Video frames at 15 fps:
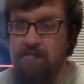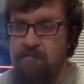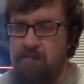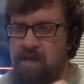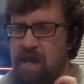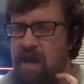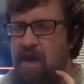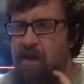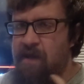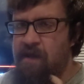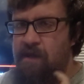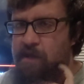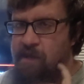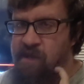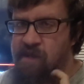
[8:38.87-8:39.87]

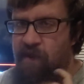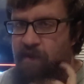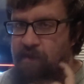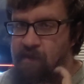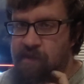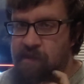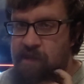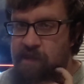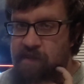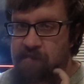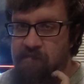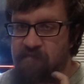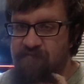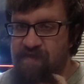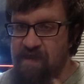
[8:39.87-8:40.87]
non-stars of this
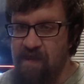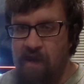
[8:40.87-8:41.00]
movie